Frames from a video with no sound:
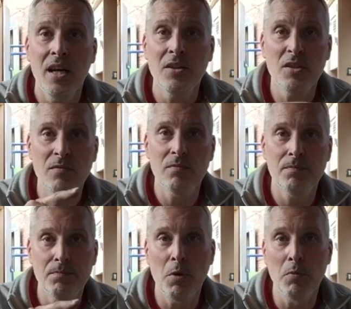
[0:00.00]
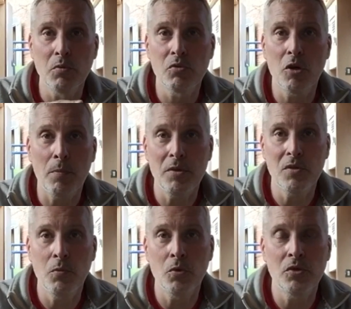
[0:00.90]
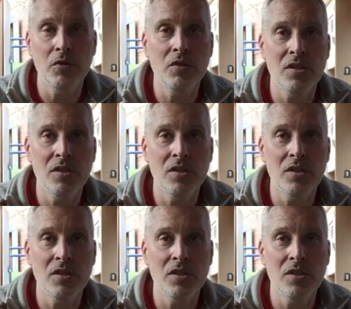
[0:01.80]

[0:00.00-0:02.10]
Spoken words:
and just bubbles droplets of water through